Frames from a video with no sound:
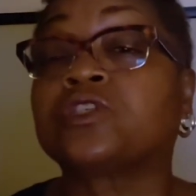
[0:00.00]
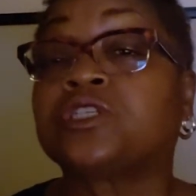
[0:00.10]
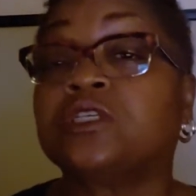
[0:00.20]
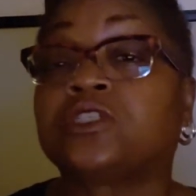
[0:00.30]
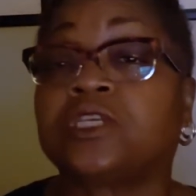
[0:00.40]

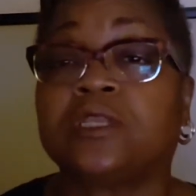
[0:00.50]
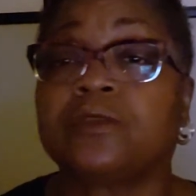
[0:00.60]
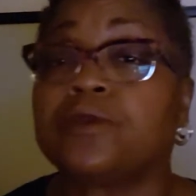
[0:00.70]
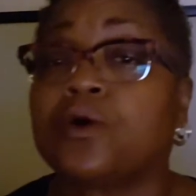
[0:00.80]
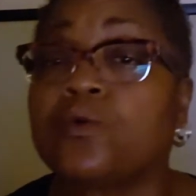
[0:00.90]
she
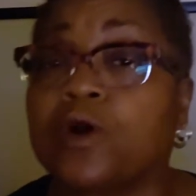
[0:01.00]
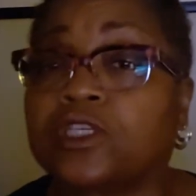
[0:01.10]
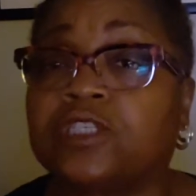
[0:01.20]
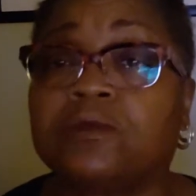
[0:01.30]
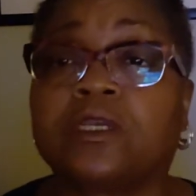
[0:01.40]
didn't know where
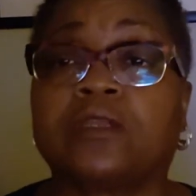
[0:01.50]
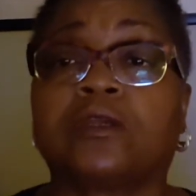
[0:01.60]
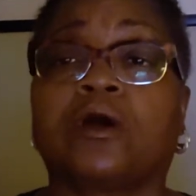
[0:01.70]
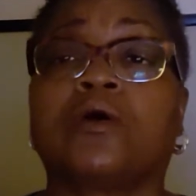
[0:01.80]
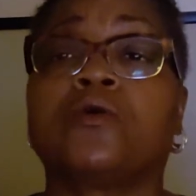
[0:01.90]
she was going to
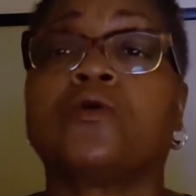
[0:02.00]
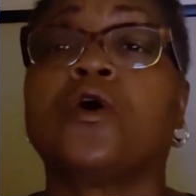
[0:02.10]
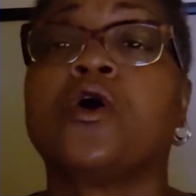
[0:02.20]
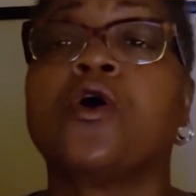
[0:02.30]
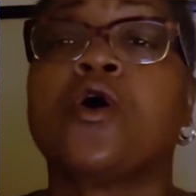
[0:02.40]
go
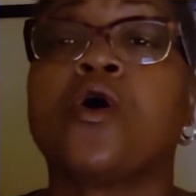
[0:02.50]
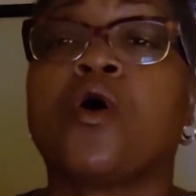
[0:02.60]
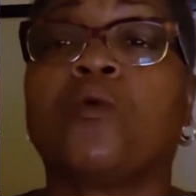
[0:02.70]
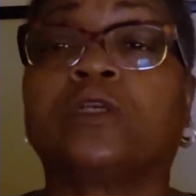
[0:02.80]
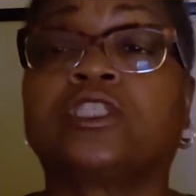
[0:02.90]

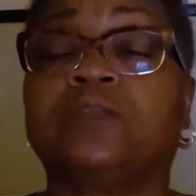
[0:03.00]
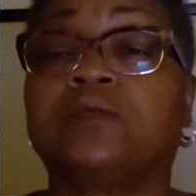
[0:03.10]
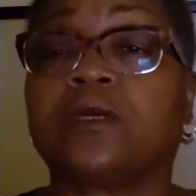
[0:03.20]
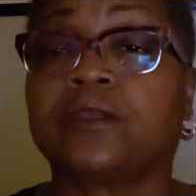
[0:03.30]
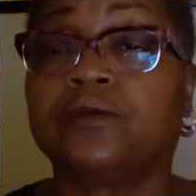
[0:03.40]
or what she
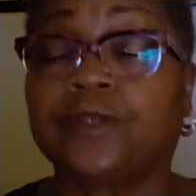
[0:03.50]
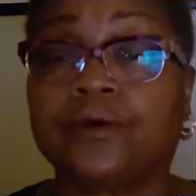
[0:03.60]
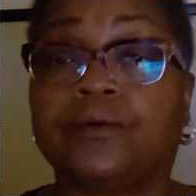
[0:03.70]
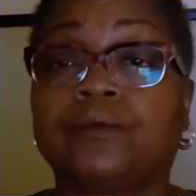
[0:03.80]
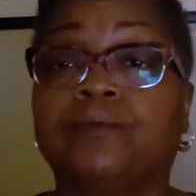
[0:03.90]
was going to do.